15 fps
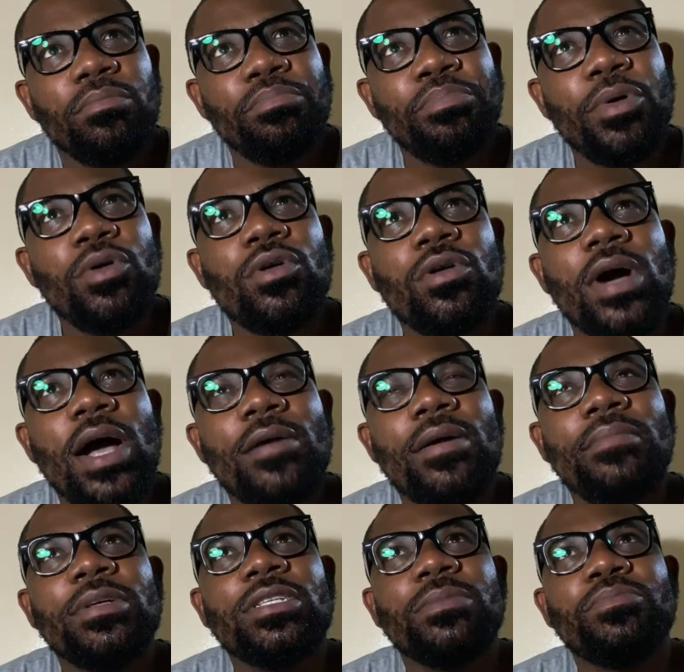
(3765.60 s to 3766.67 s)
Boko
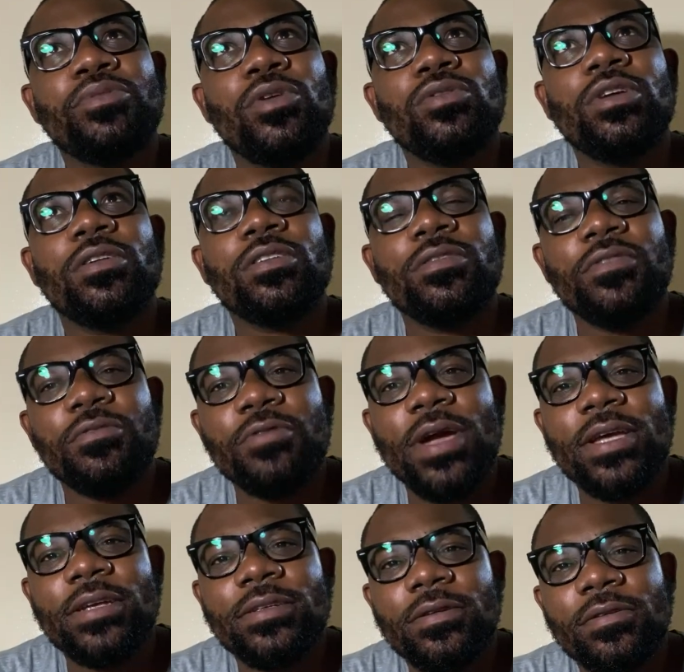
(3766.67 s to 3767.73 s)
Haram is a product of
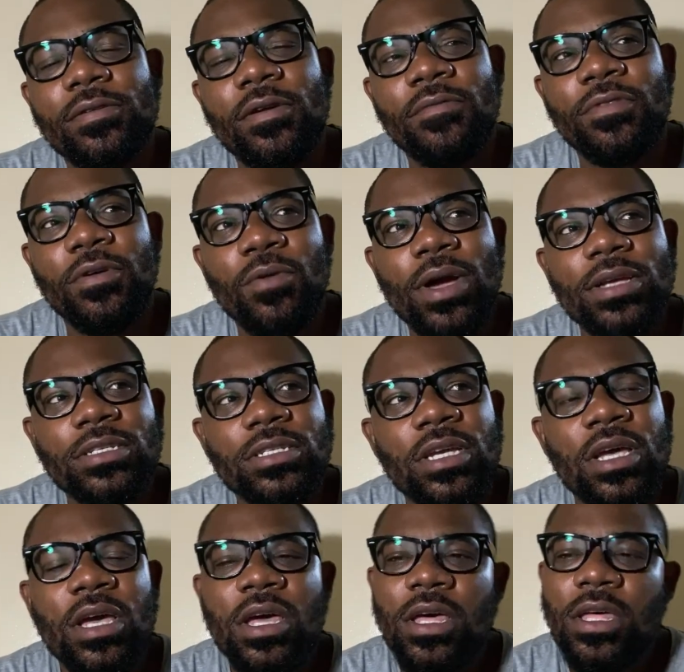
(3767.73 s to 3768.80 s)
the West.
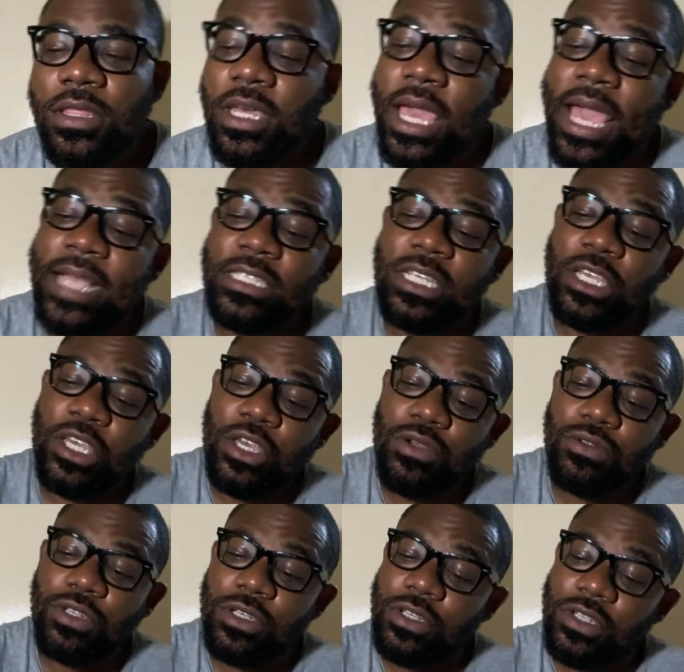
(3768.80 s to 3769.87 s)
The
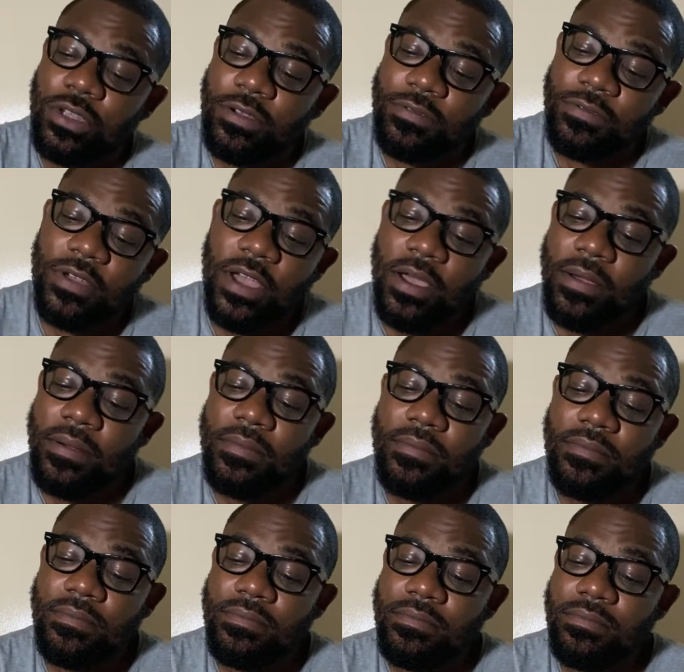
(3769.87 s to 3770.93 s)
executors of
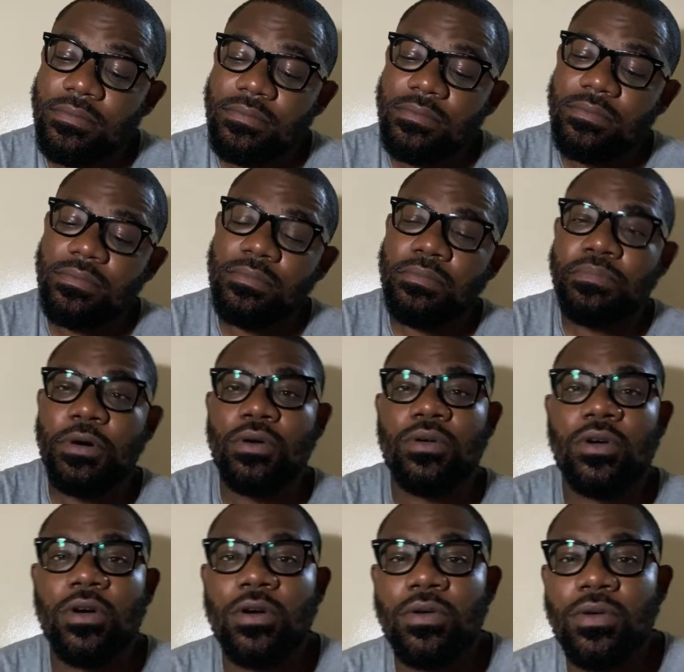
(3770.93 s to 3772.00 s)

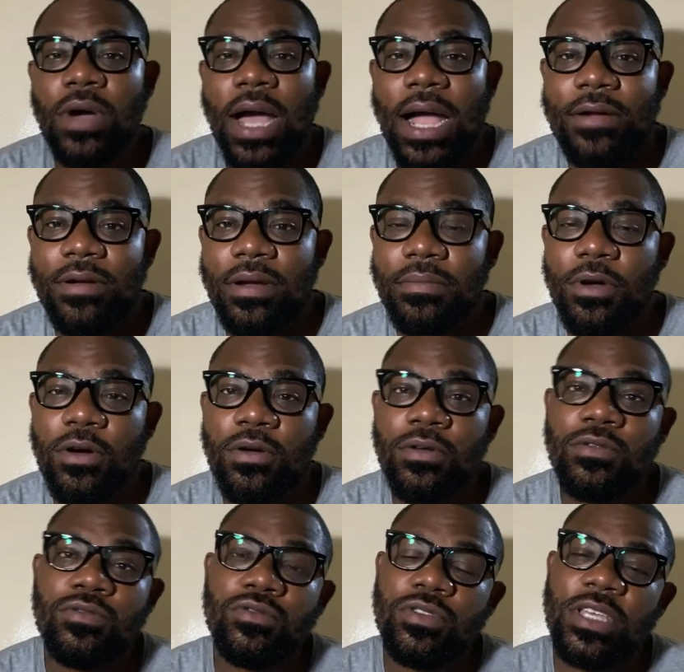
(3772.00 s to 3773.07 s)
Boko Haram, or
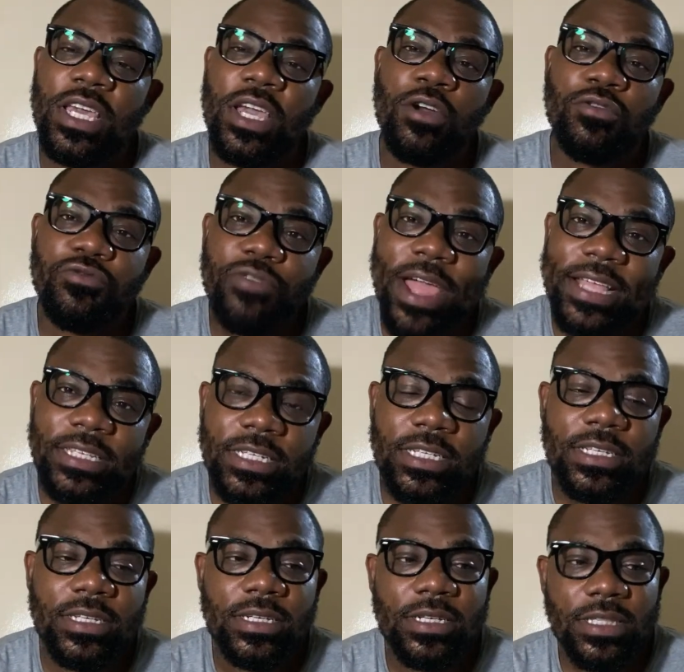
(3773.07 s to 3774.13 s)
all the
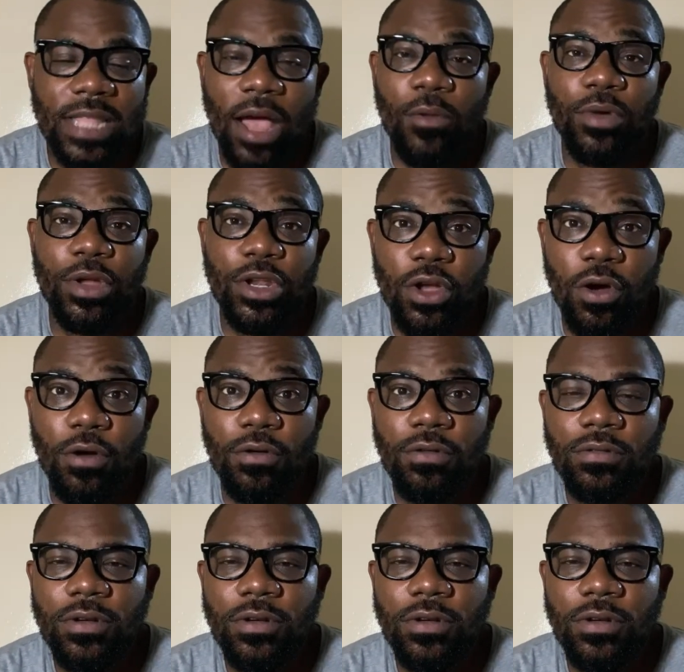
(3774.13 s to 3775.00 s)
unrest that we know,